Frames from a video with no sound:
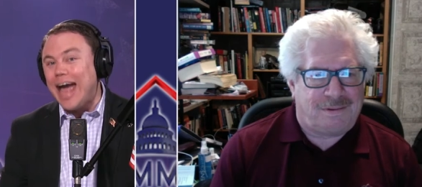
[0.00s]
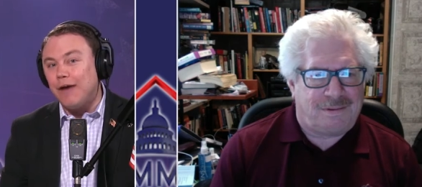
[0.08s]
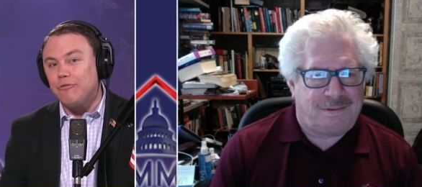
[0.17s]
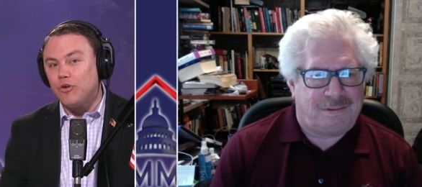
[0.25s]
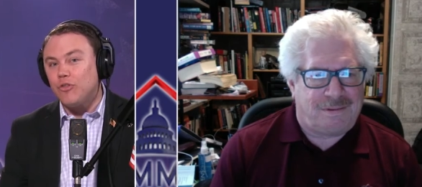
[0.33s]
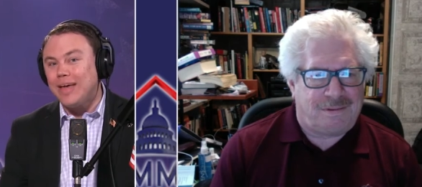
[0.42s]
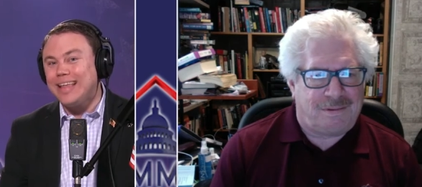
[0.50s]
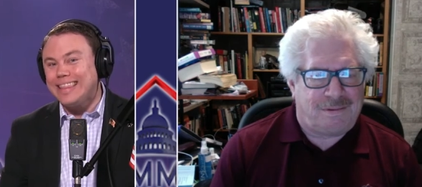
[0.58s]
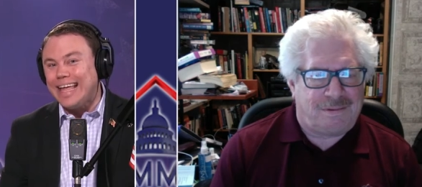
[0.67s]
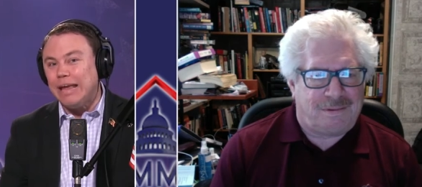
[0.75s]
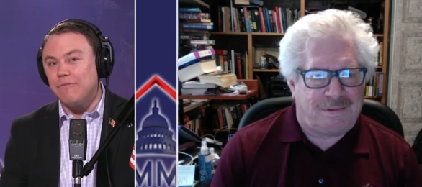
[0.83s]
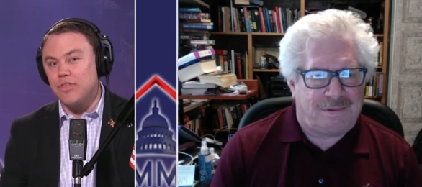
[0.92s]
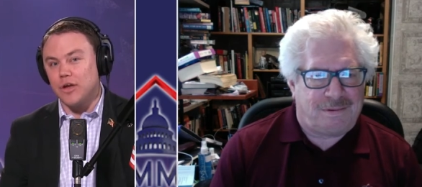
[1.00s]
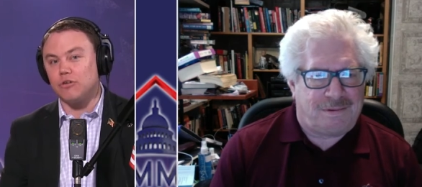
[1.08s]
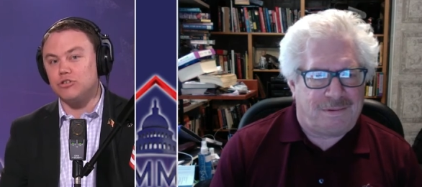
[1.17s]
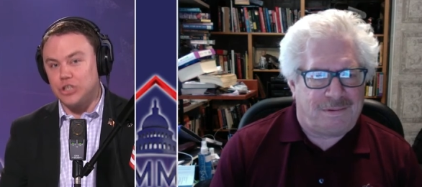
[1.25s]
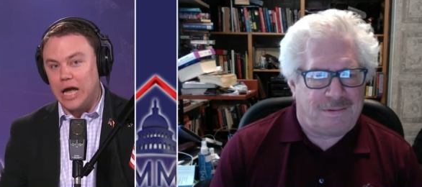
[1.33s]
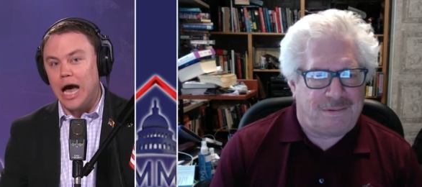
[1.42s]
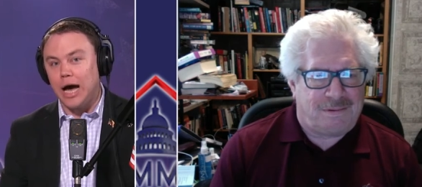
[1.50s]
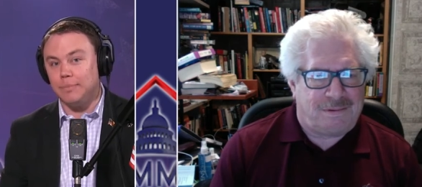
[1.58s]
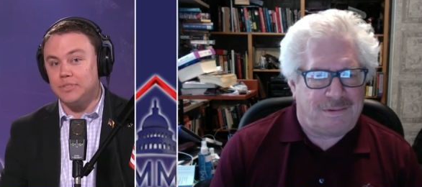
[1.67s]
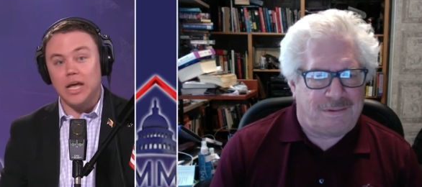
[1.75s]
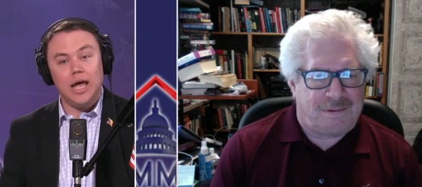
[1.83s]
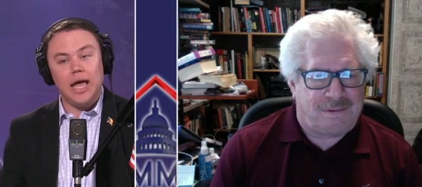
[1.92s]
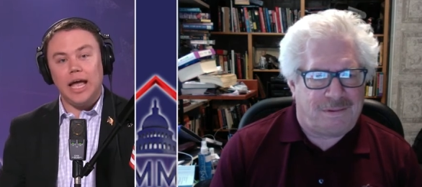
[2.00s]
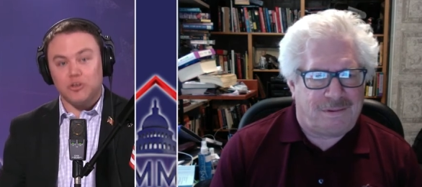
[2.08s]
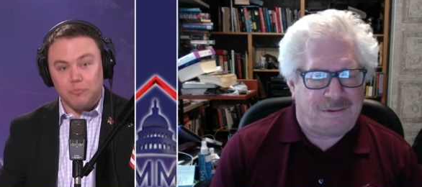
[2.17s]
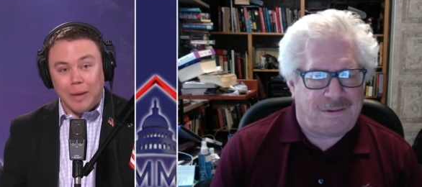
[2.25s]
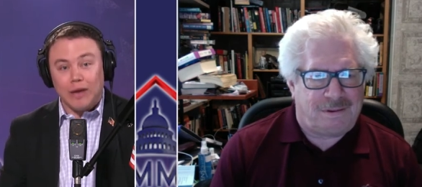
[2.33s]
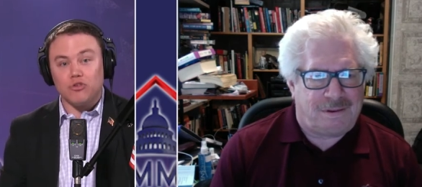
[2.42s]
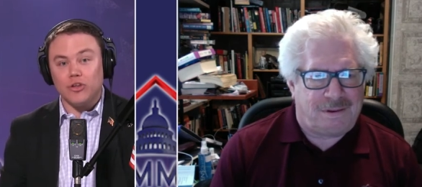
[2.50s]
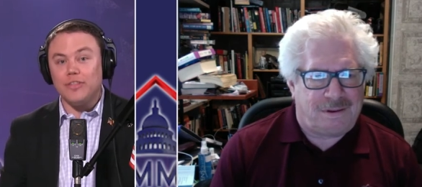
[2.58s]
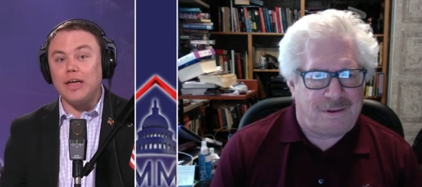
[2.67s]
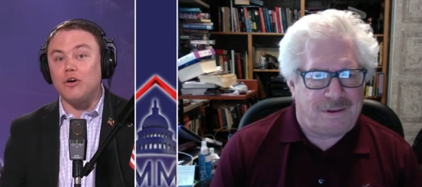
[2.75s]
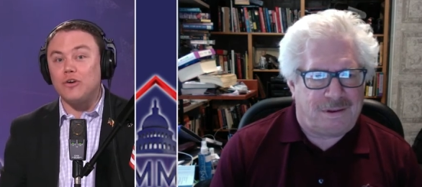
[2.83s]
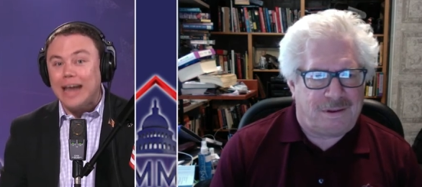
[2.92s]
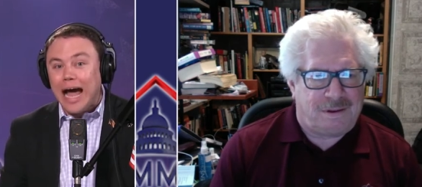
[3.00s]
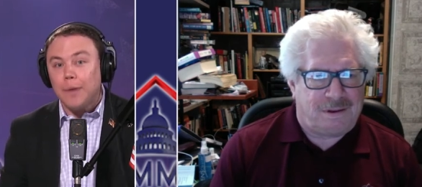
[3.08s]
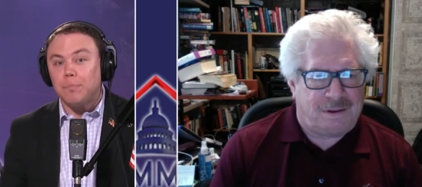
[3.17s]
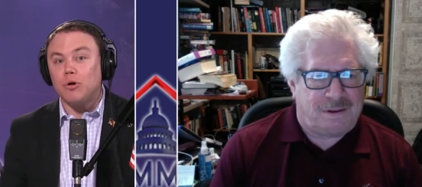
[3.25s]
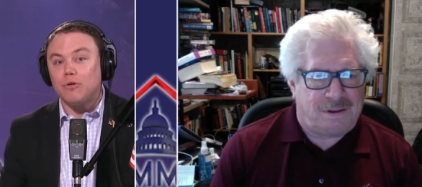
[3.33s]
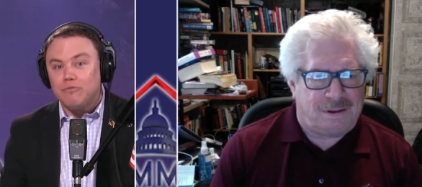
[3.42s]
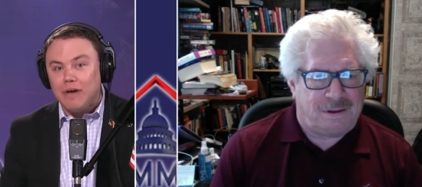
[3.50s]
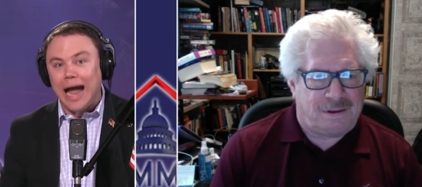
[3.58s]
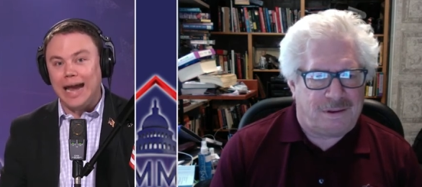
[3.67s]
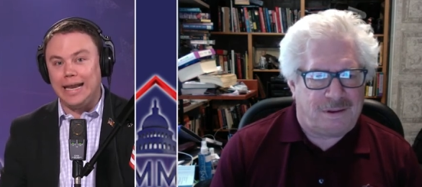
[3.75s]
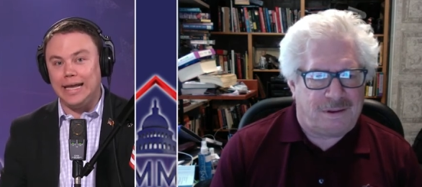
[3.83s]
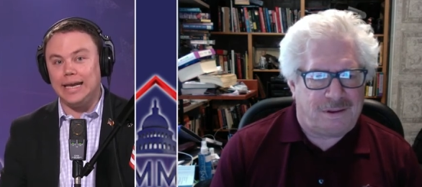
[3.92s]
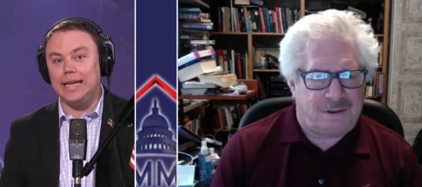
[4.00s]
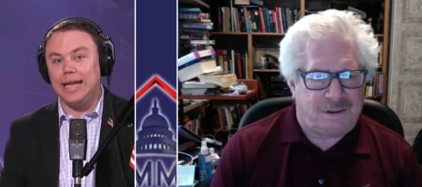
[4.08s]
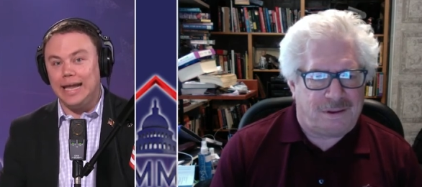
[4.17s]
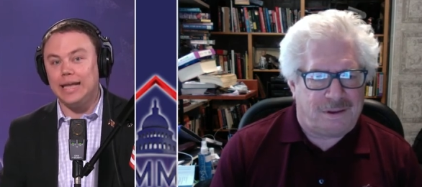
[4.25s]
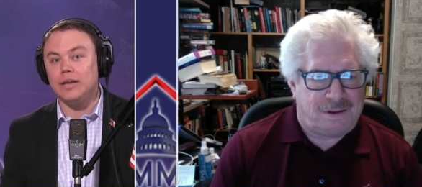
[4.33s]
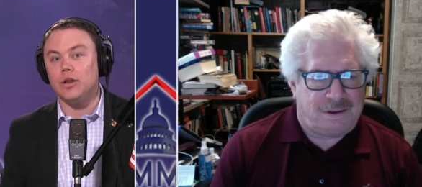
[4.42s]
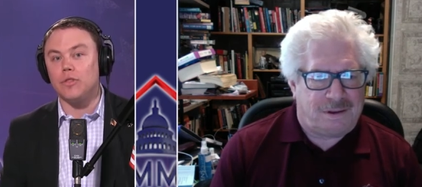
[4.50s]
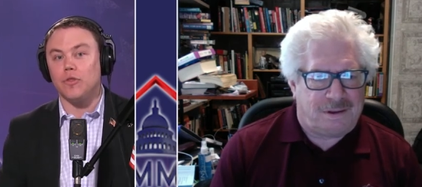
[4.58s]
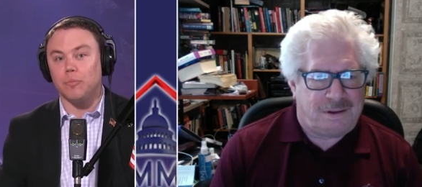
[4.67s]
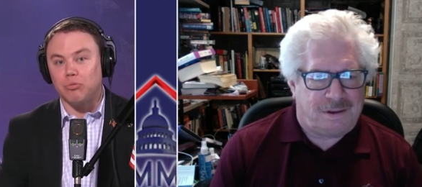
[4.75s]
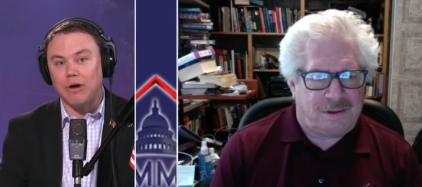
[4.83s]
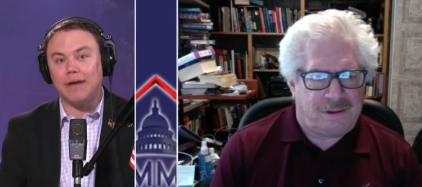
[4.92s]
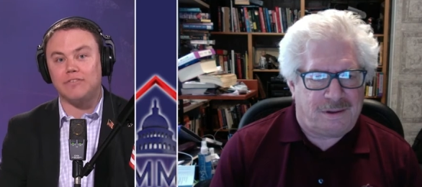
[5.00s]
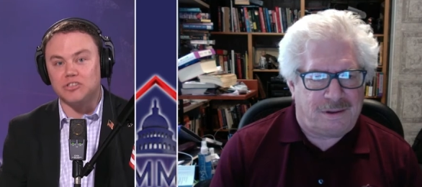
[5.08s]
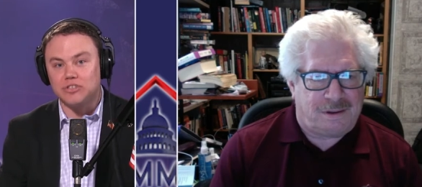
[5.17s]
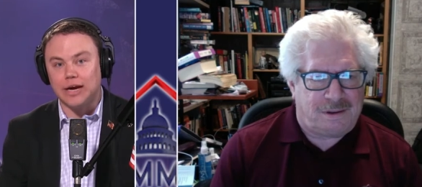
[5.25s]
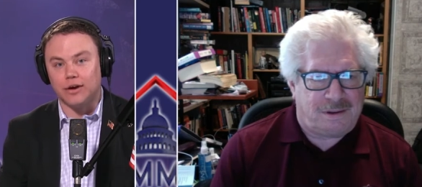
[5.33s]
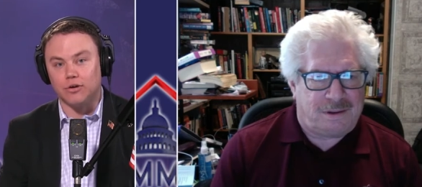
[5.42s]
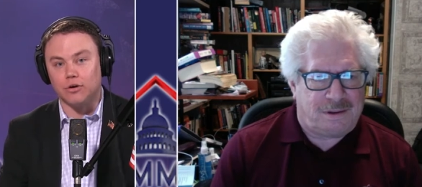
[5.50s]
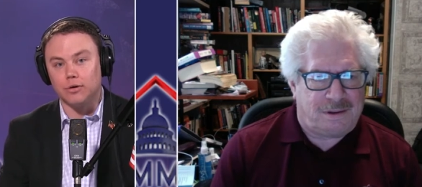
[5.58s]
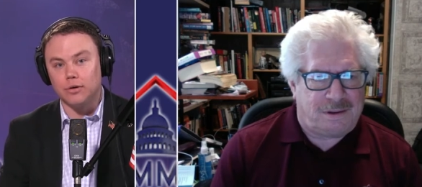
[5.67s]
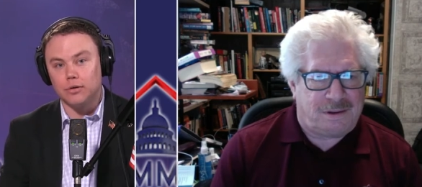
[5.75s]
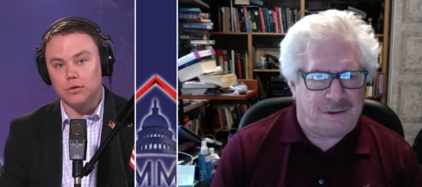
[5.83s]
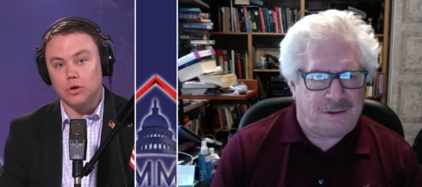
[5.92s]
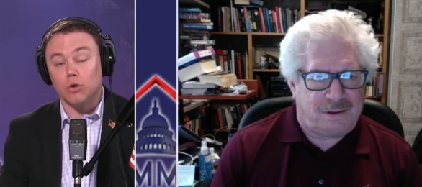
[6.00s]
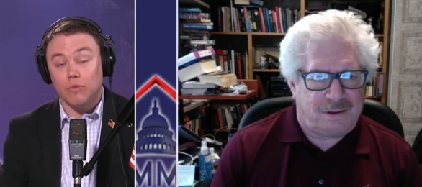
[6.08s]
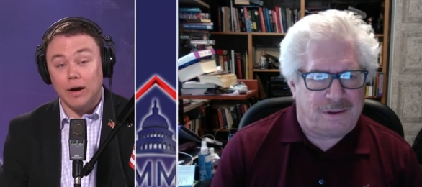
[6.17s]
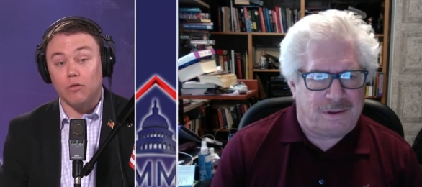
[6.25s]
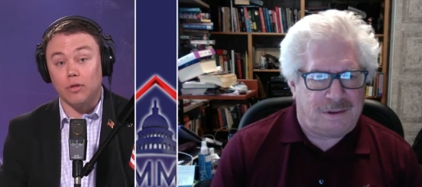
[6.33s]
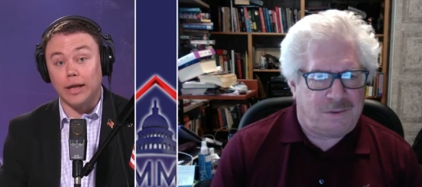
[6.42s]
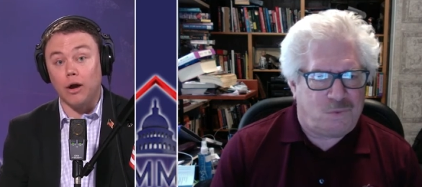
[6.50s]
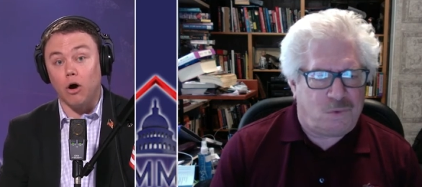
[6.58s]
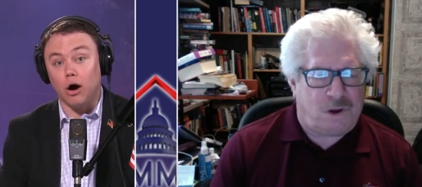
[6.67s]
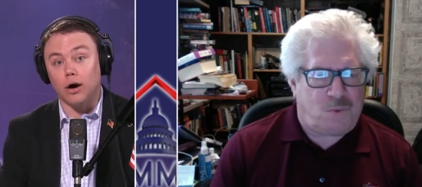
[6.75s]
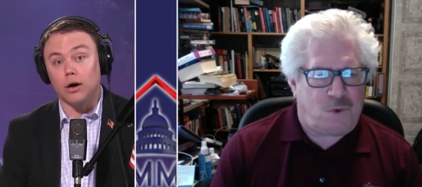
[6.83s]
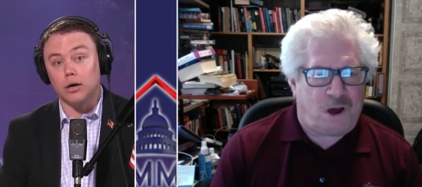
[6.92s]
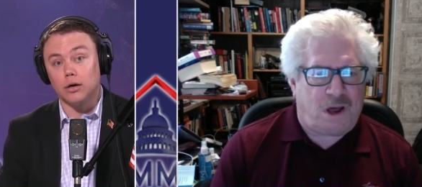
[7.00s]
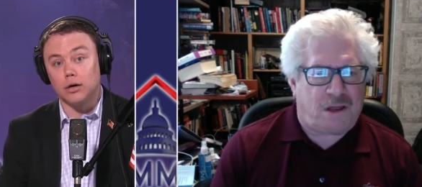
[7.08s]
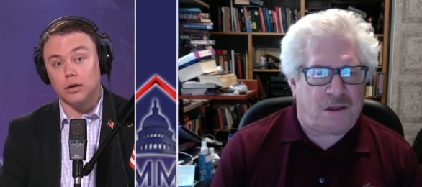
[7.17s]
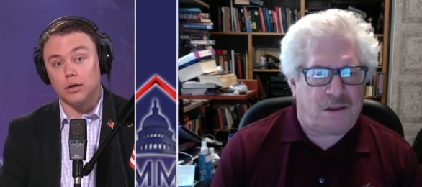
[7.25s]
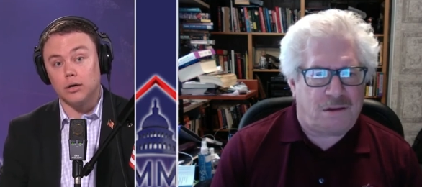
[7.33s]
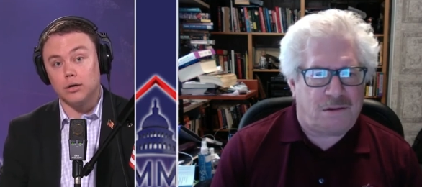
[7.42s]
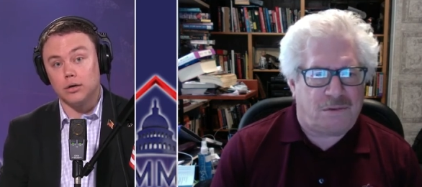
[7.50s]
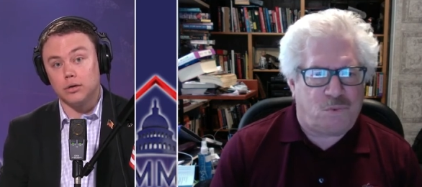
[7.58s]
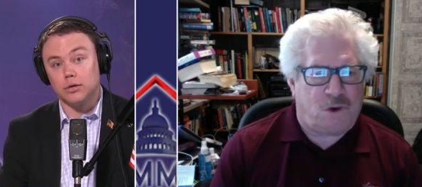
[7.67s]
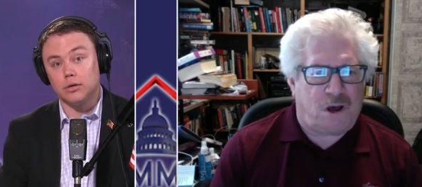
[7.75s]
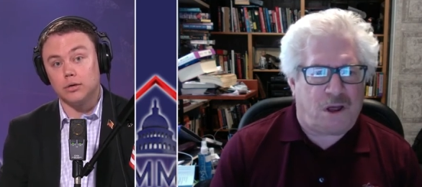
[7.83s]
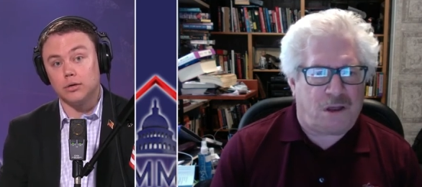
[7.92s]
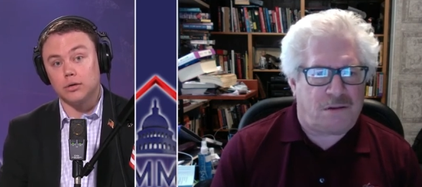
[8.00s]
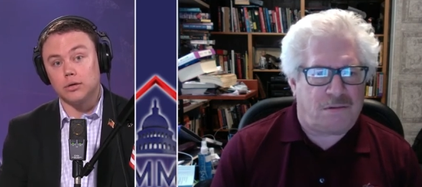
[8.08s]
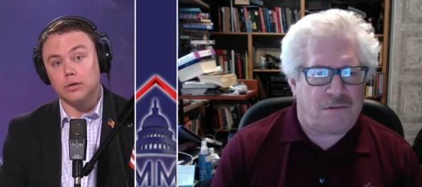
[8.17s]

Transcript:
Speaker 1: after they leave their jobs, especially that are not provided in the private sector, rarely are. Why? Why?